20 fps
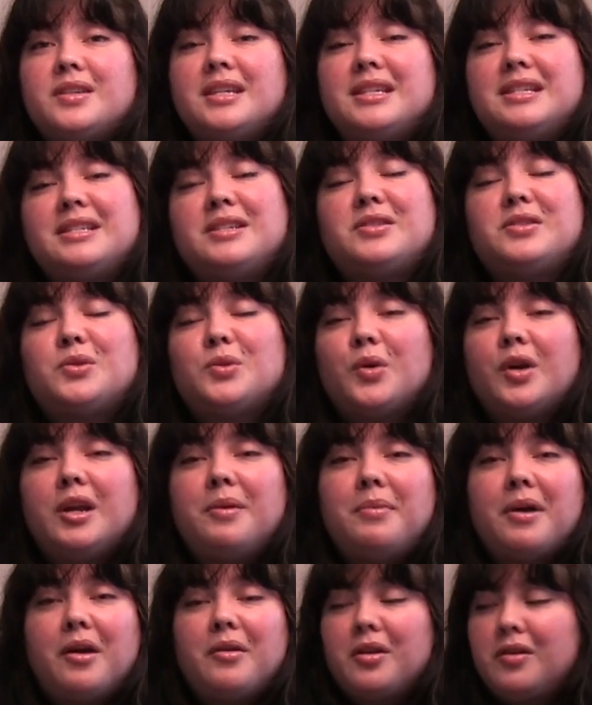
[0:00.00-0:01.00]
is a story
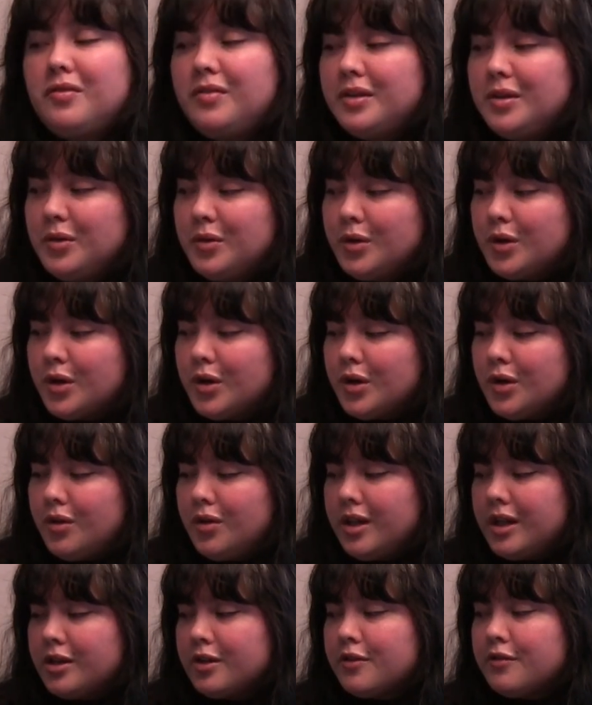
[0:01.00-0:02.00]
about a little girl
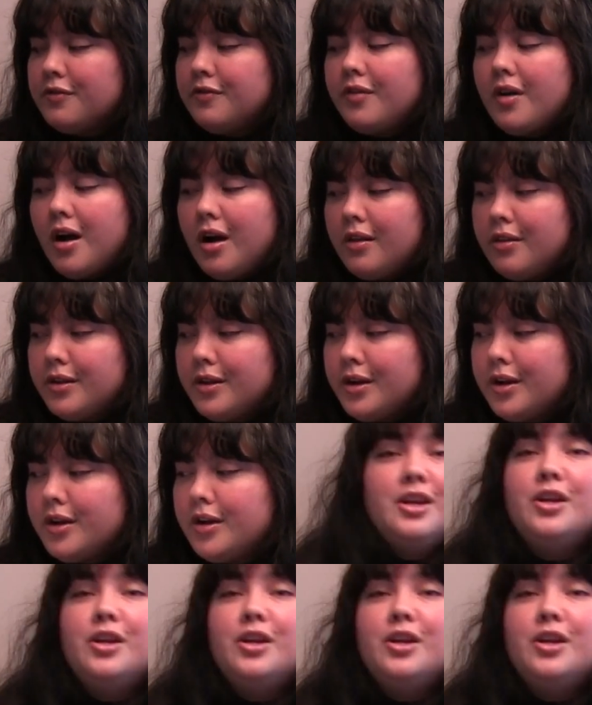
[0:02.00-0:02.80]
and her father